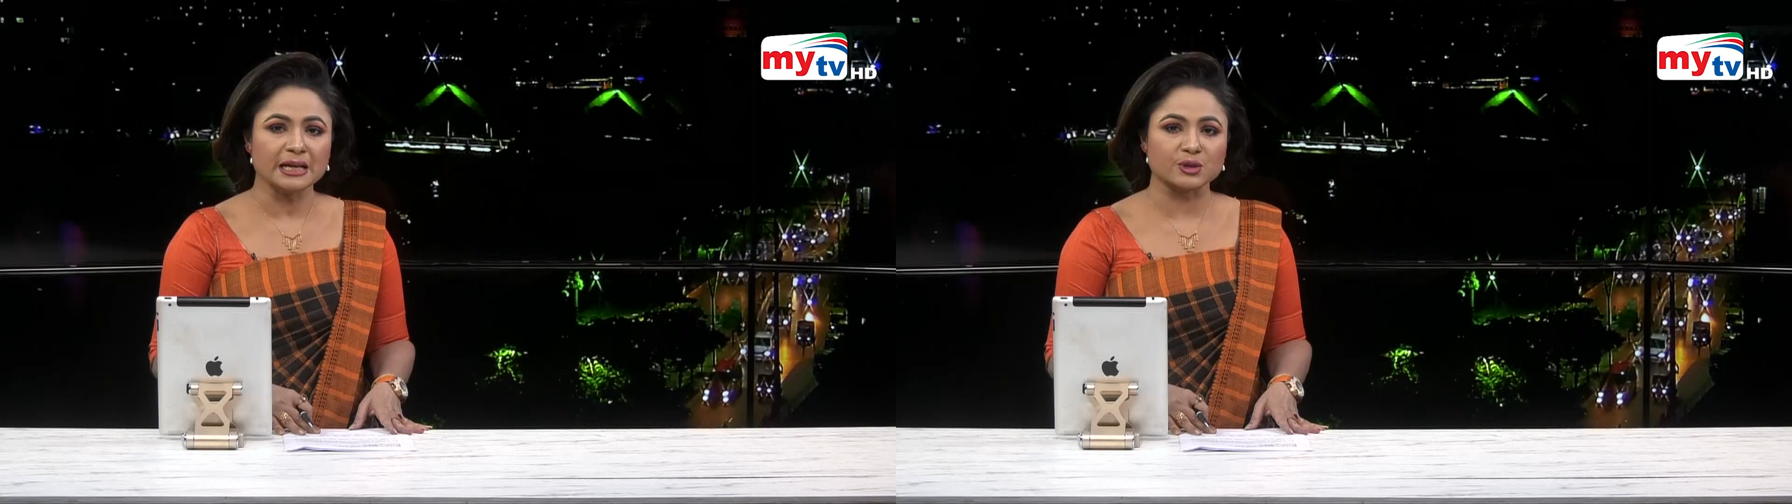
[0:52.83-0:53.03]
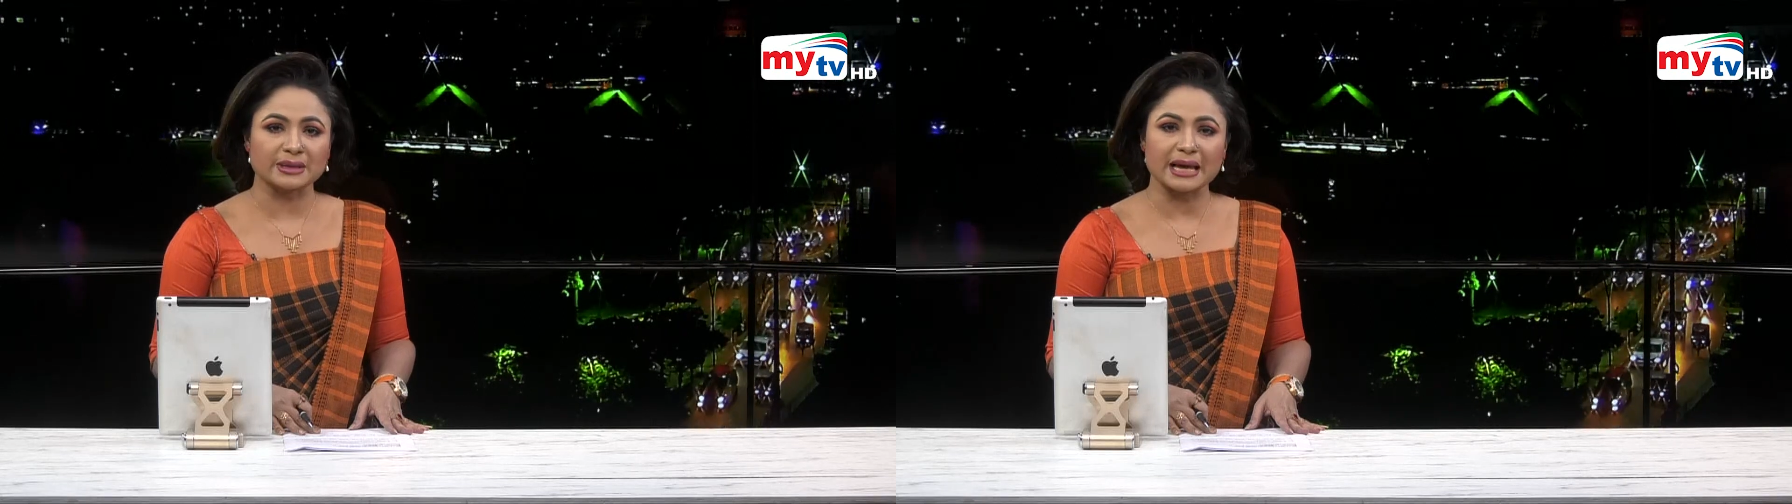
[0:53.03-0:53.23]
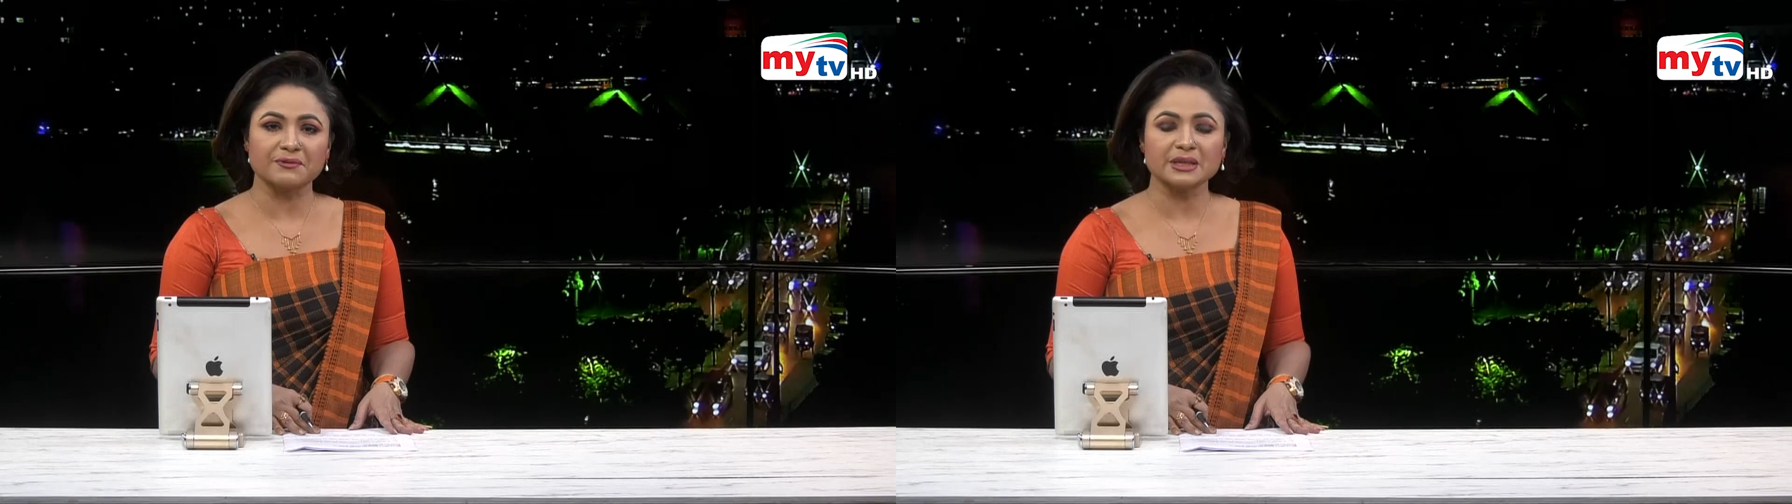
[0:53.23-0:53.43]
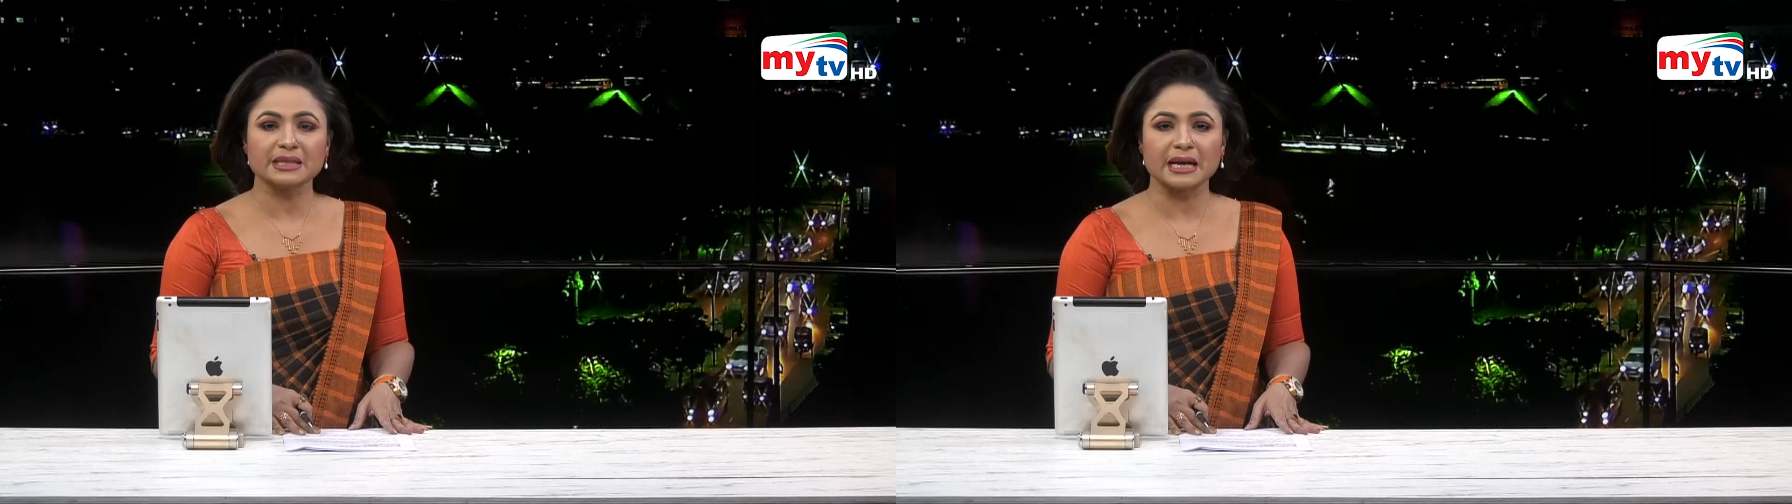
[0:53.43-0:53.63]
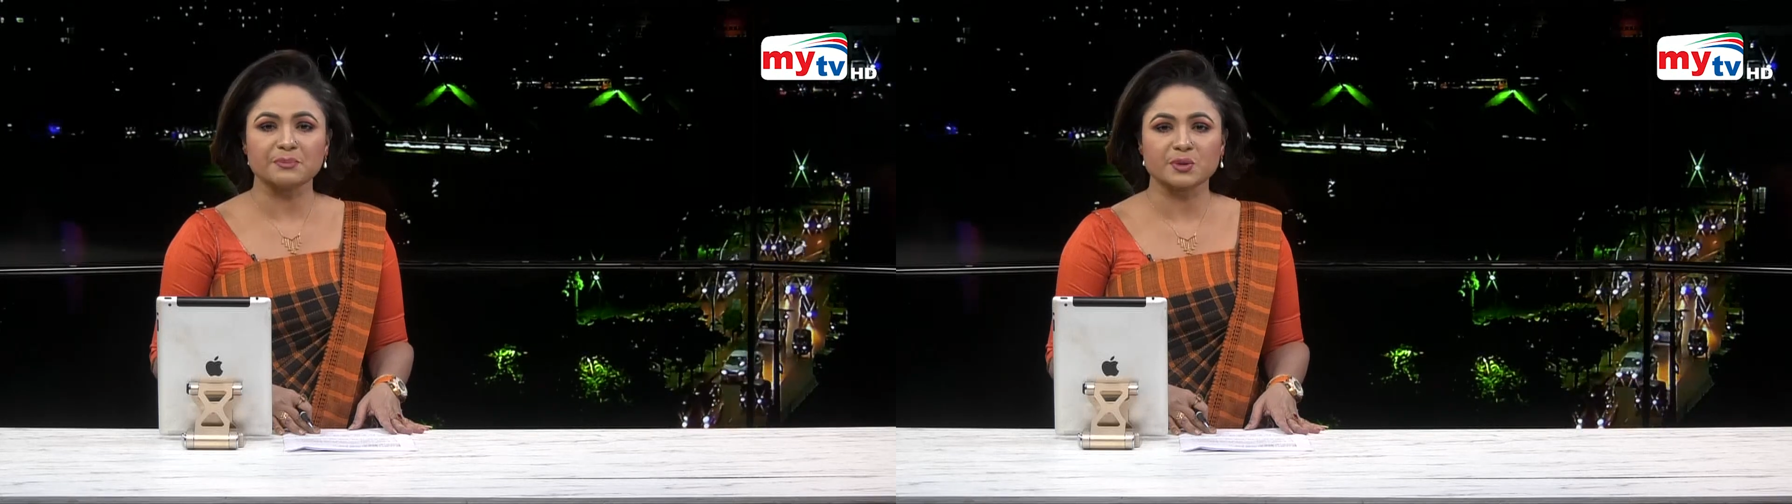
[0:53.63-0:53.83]
to
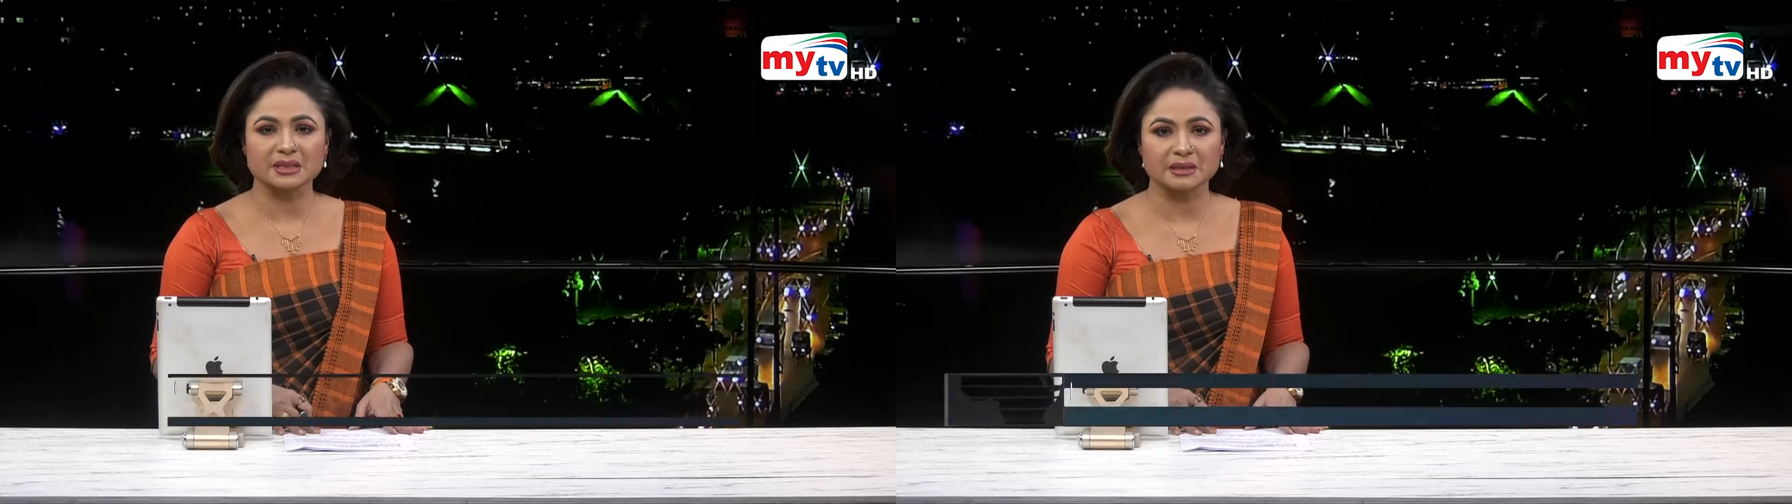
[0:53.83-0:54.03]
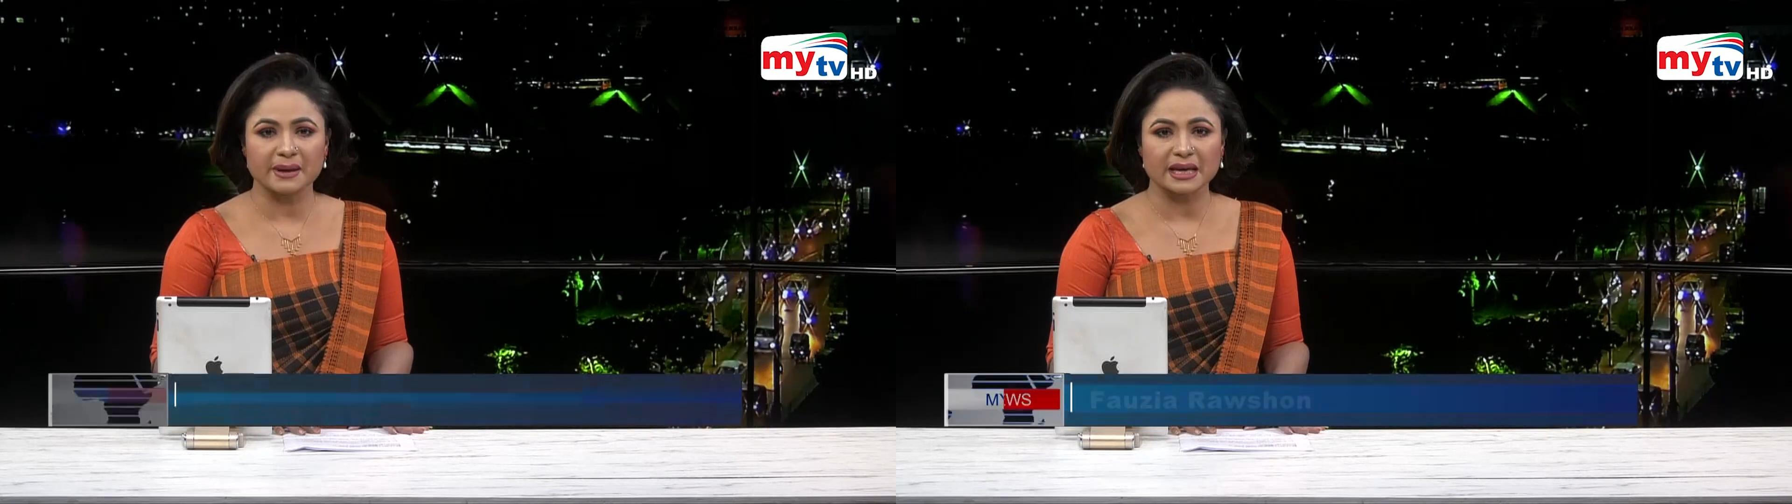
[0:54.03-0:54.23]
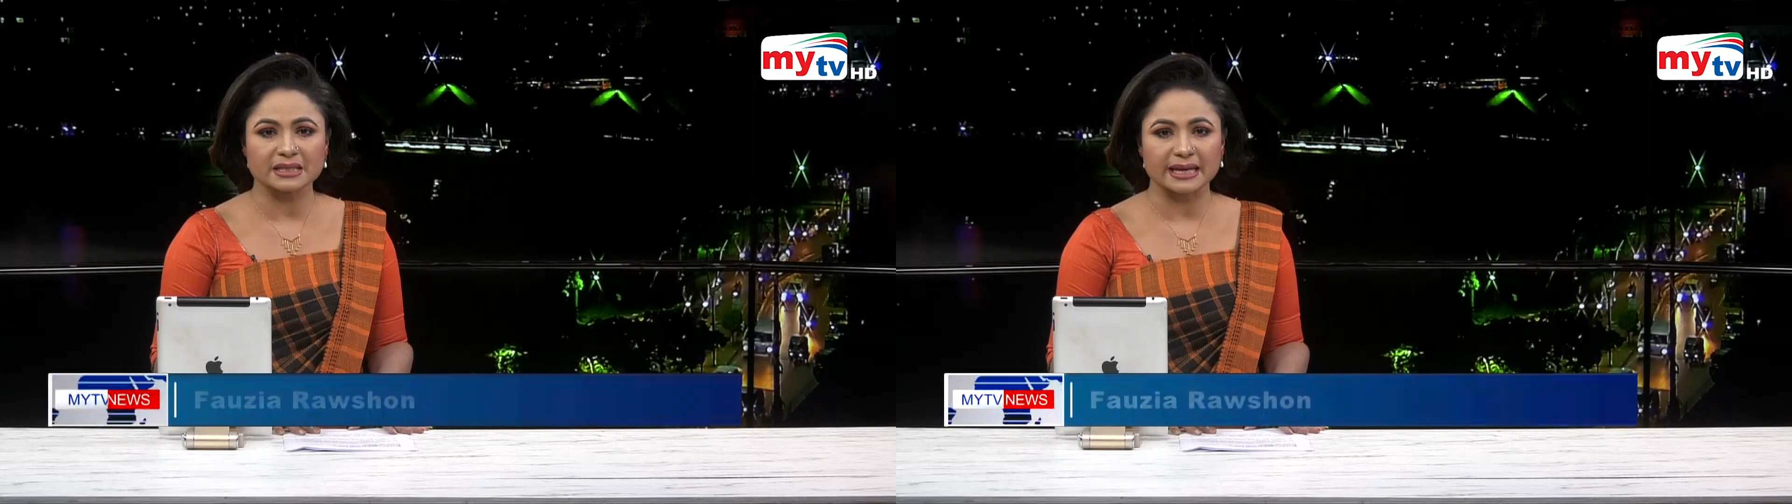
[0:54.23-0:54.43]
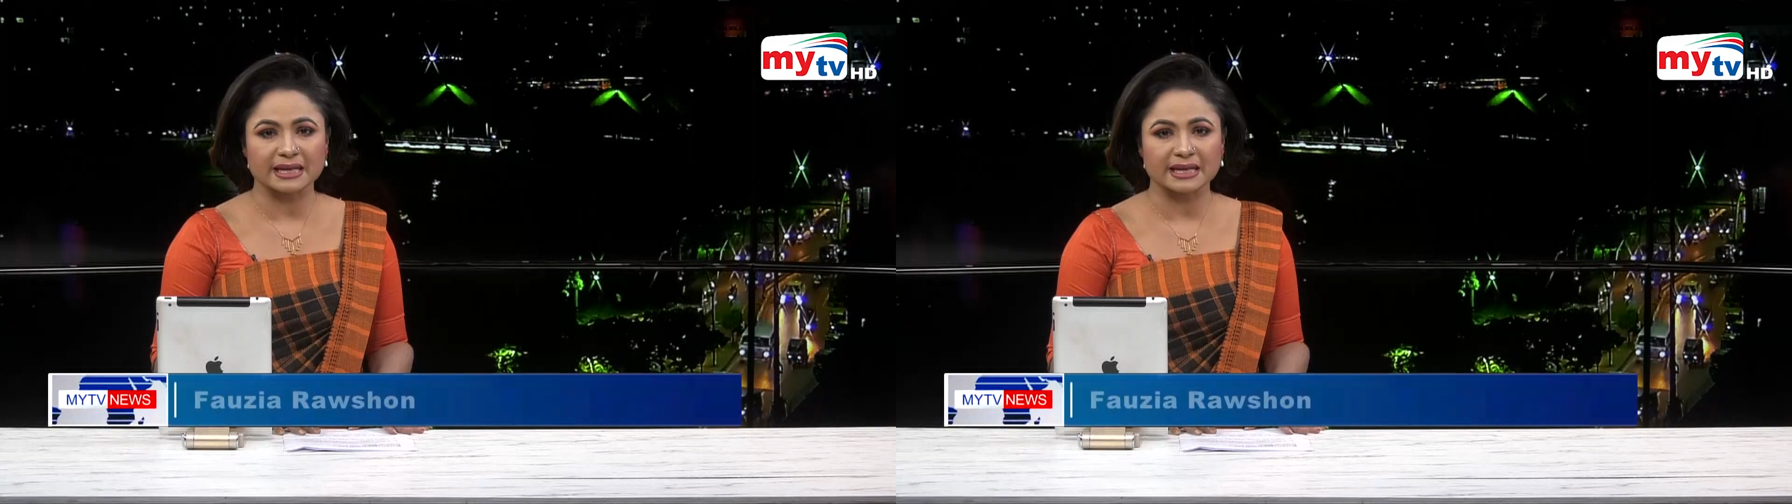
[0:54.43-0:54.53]
11-year imprisonment